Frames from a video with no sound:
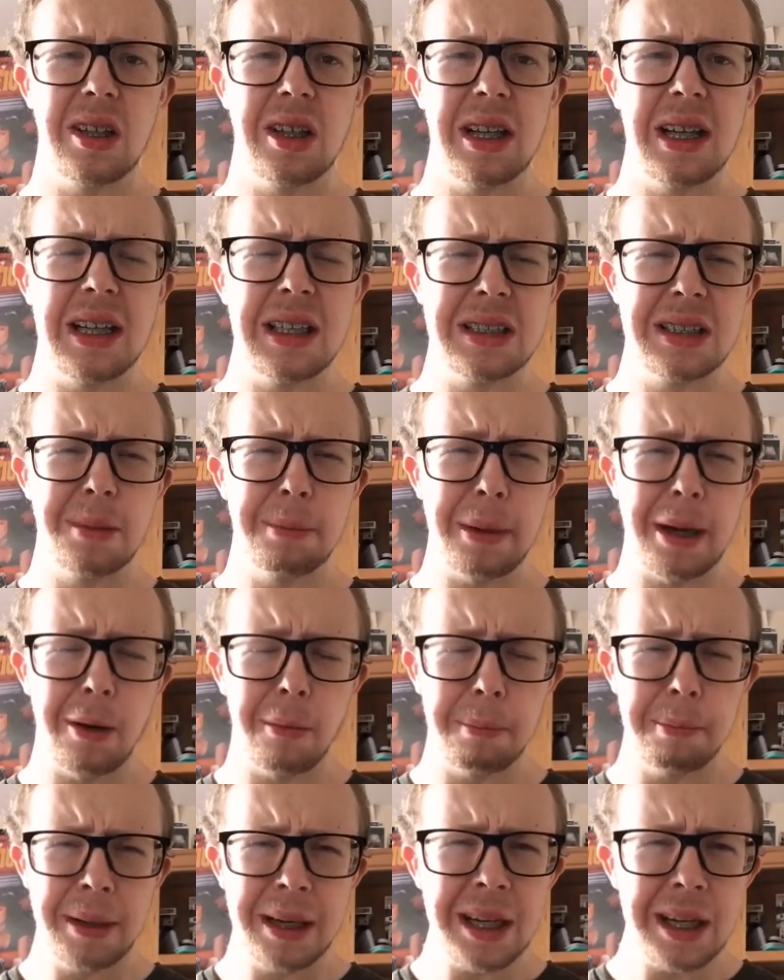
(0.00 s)
It's
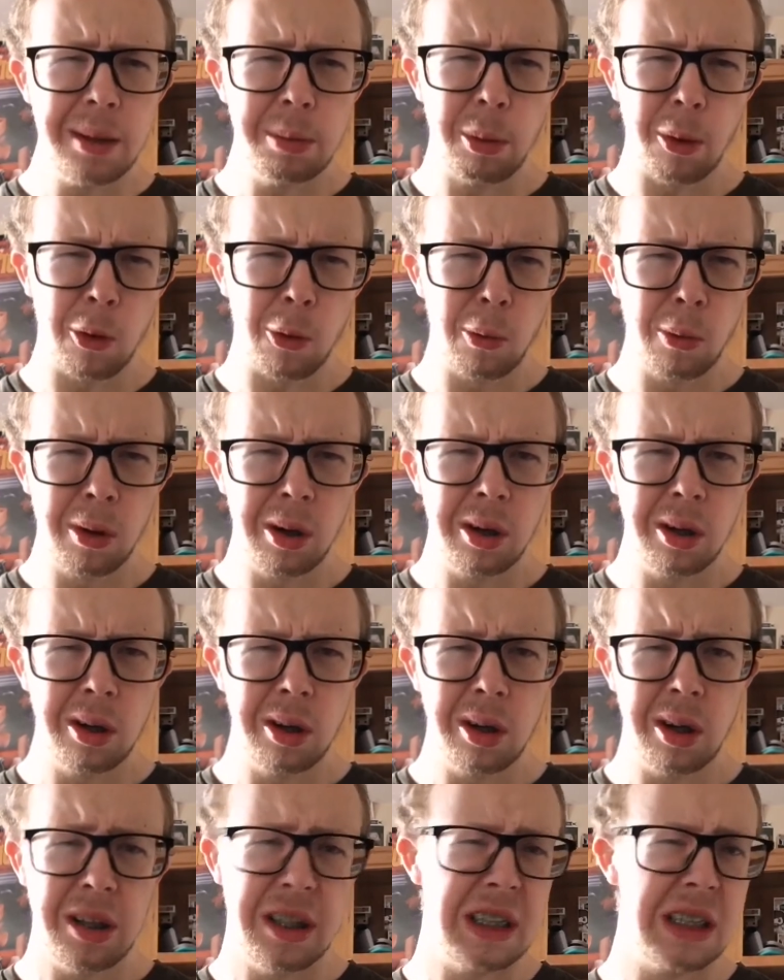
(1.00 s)
about people
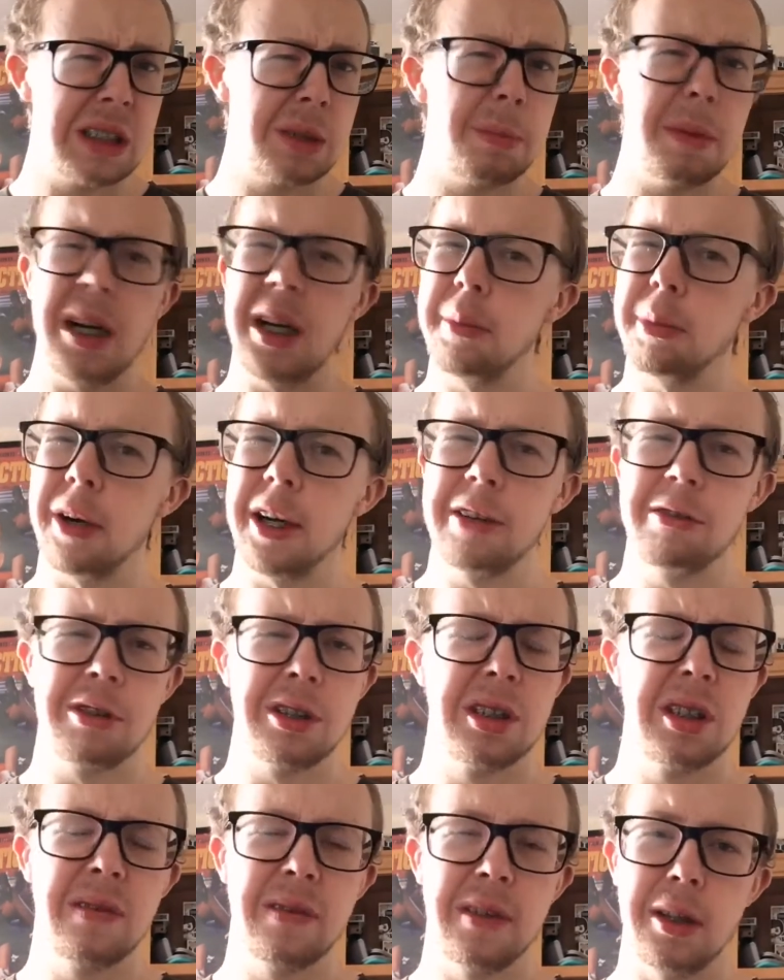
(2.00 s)
and it is made by
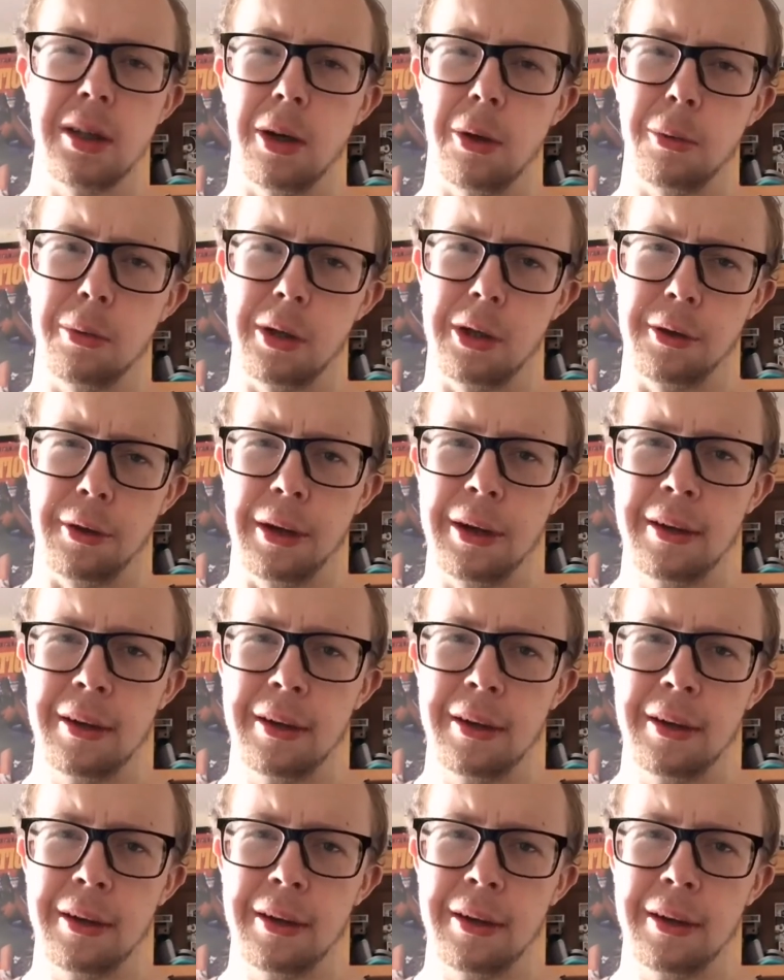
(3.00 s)
Christopher Nolan.